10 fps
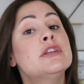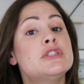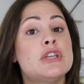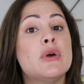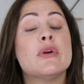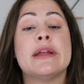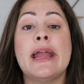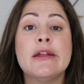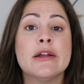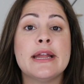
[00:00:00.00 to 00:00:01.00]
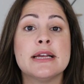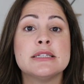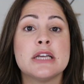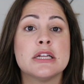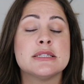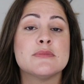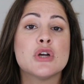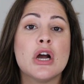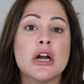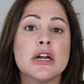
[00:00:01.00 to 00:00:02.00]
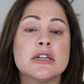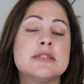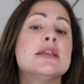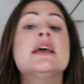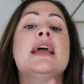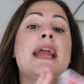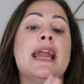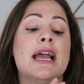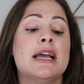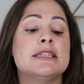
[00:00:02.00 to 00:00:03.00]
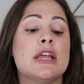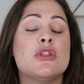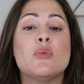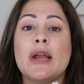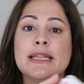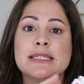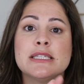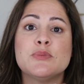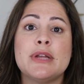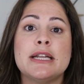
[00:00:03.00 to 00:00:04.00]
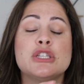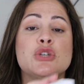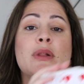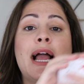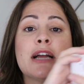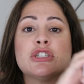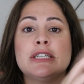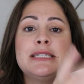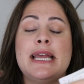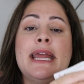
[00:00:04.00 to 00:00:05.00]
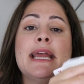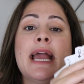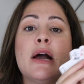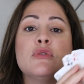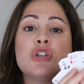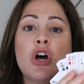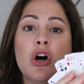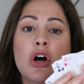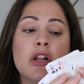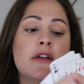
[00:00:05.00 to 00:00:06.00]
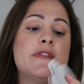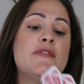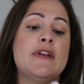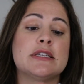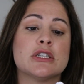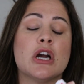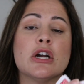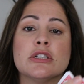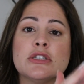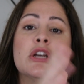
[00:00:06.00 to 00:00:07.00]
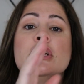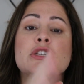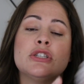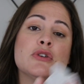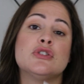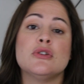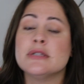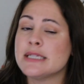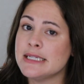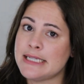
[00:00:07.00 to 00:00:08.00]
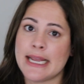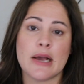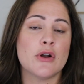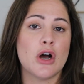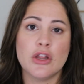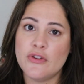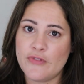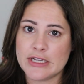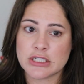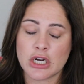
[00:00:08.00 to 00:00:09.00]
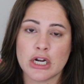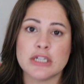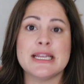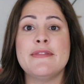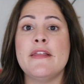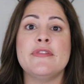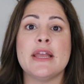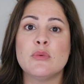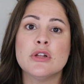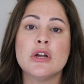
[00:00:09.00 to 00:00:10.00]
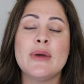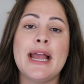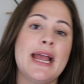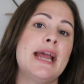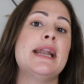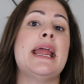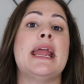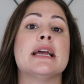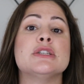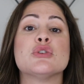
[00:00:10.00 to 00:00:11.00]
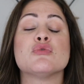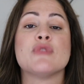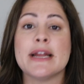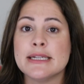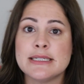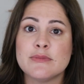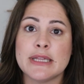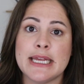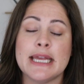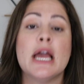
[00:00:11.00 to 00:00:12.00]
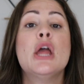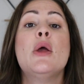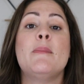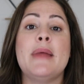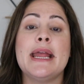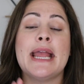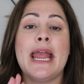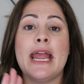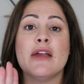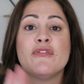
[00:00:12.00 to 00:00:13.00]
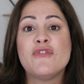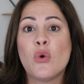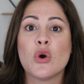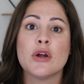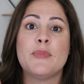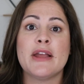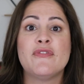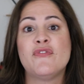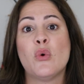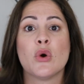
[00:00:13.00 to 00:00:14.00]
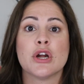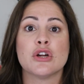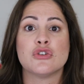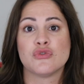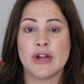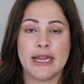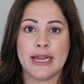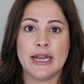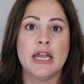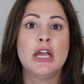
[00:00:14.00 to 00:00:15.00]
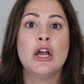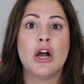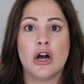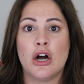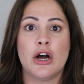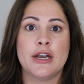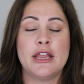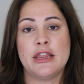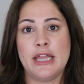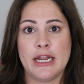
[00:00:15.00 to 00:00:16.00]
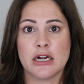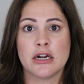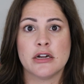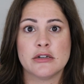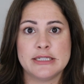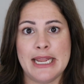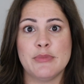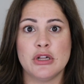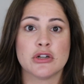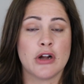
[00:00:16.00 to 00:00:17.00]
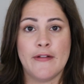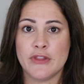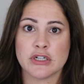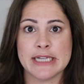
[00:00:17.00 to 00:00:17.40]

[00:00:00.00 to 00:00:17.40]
So get your hands on some cards and the way this is played is you will actually take out all of the face cards. So students can take out all the face cards and then they will go ahead and randomly make a four by four grid on their table or on their